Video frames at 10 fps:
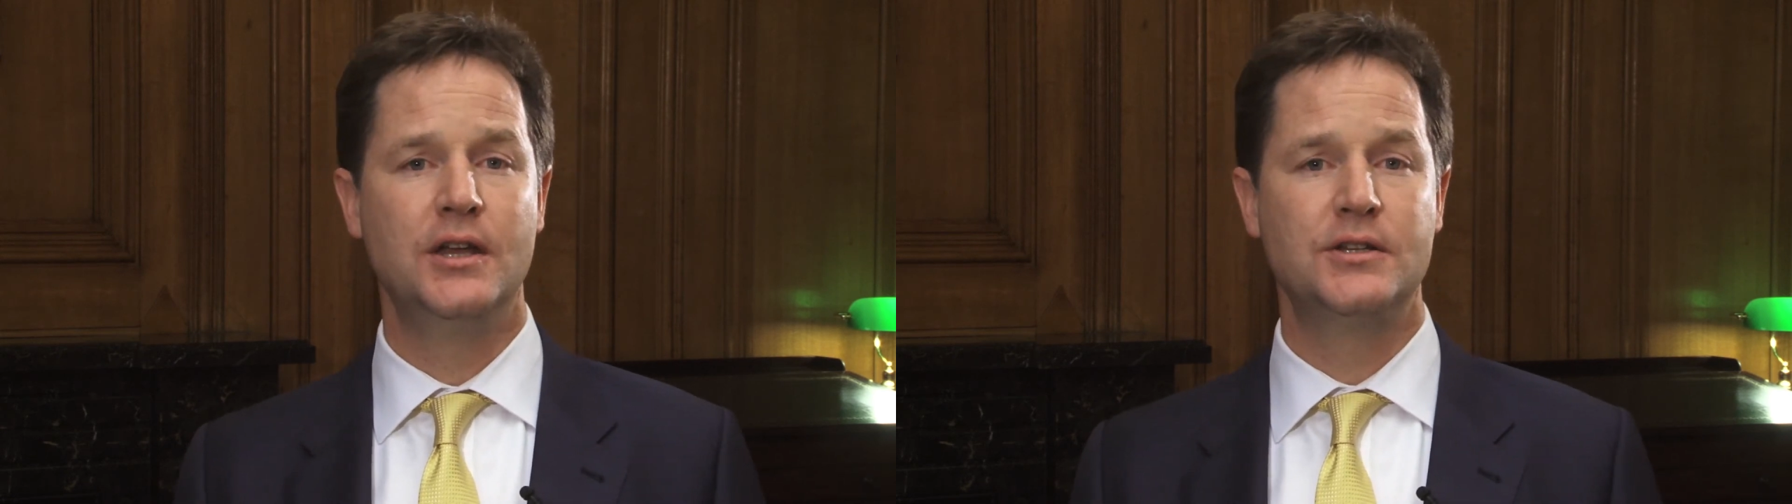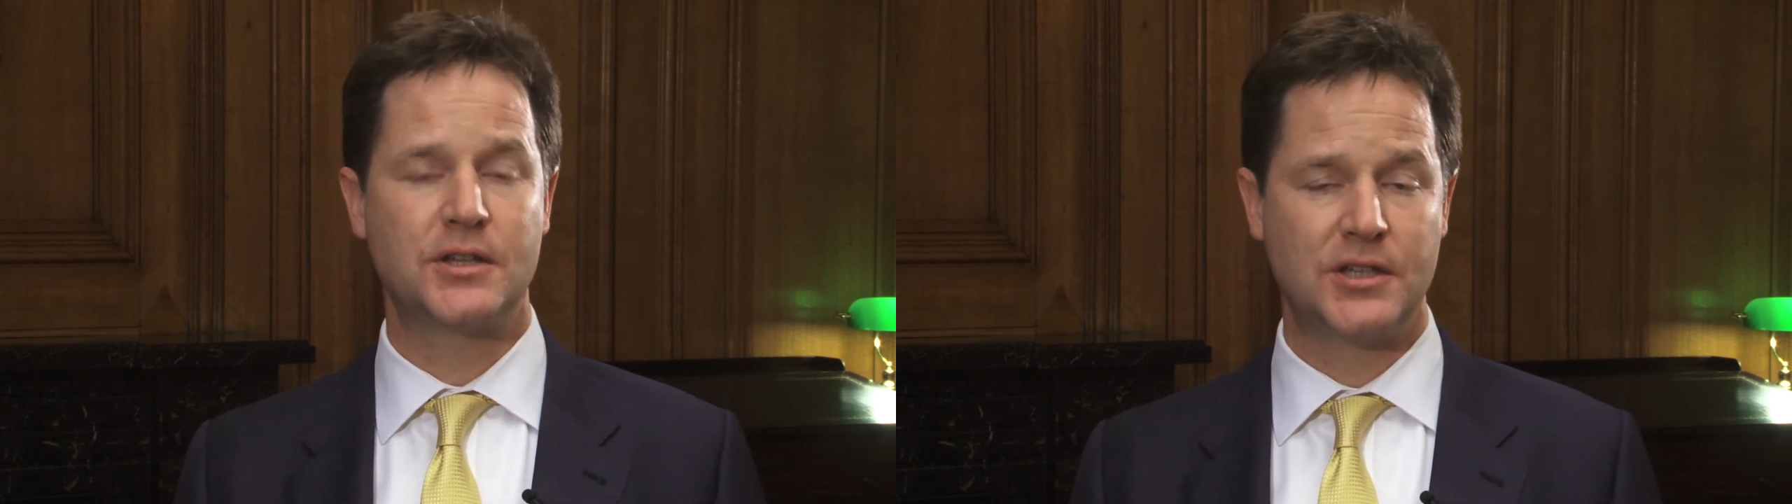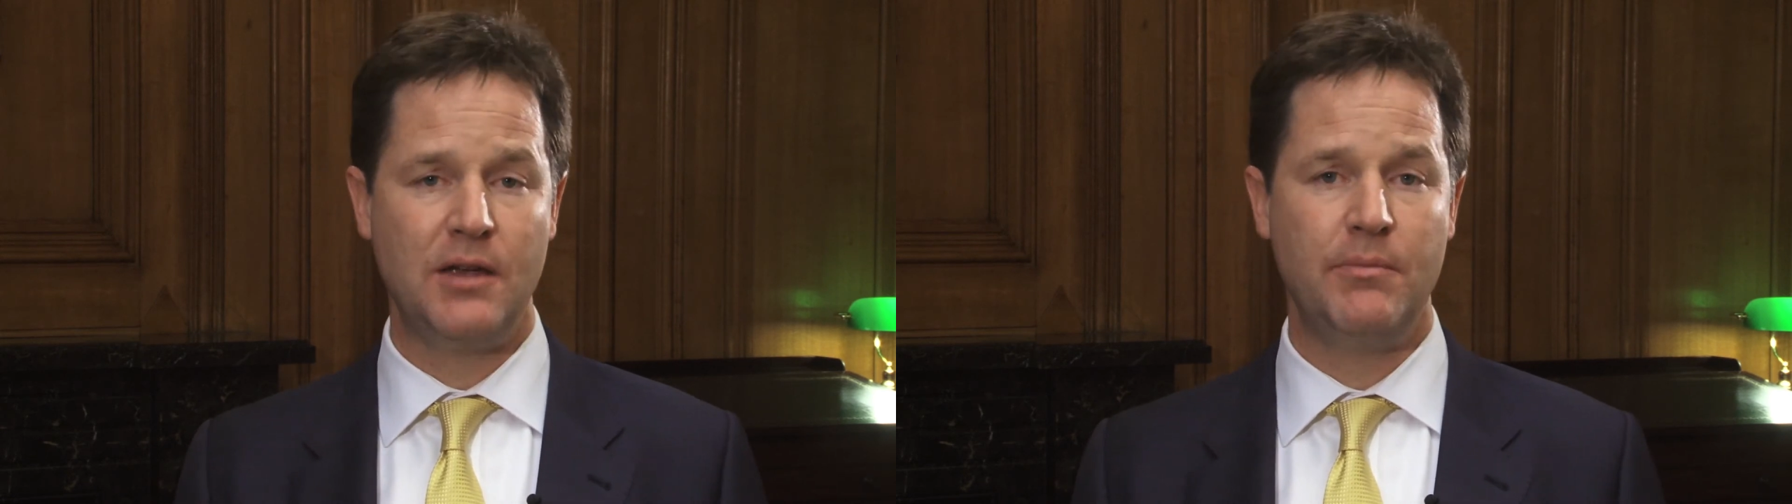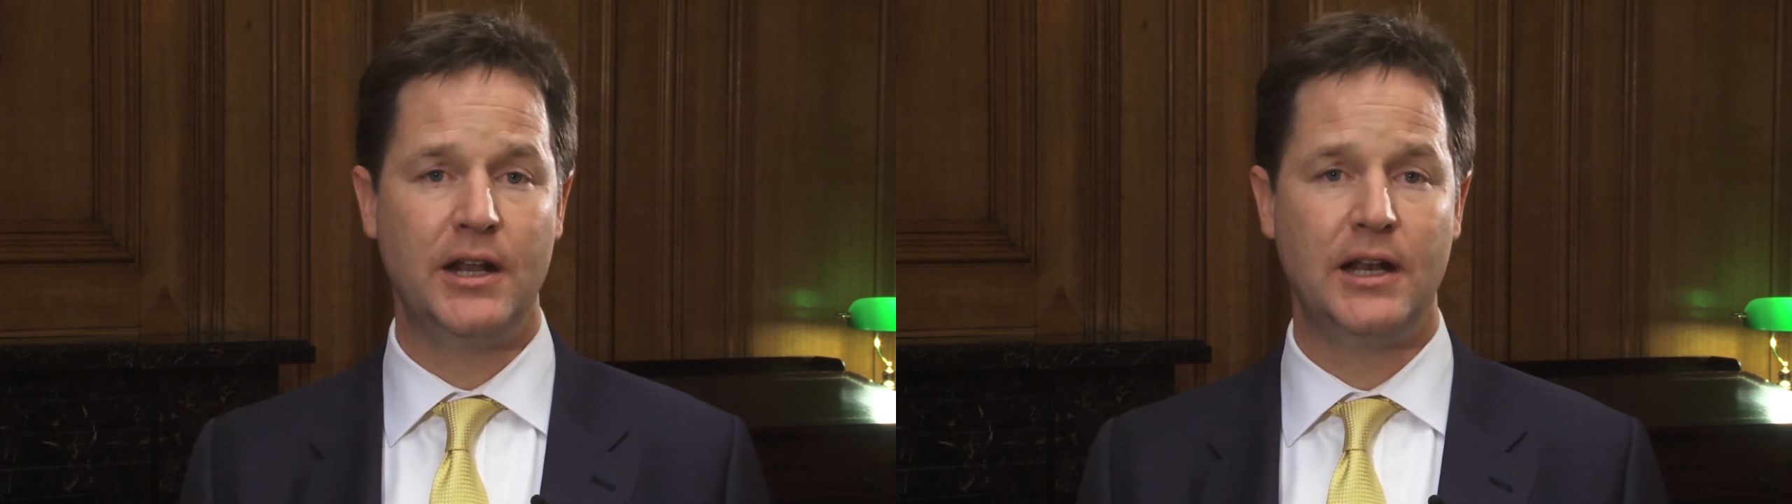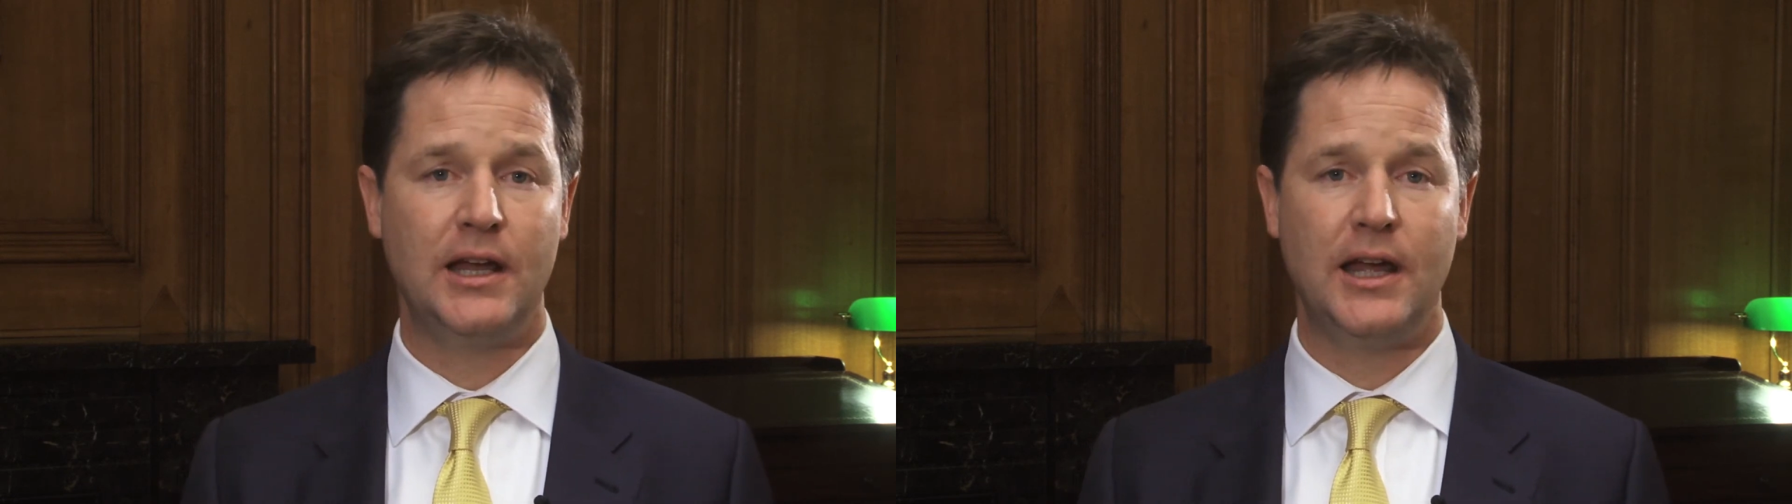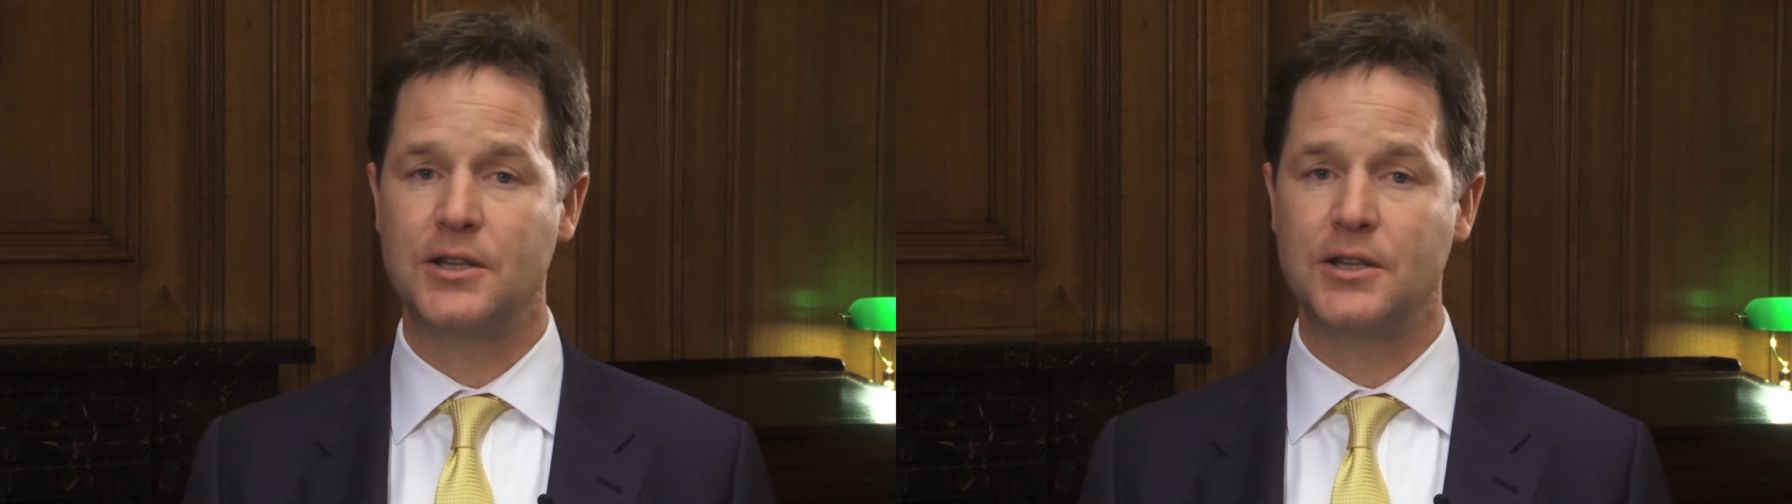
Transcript: to seemingly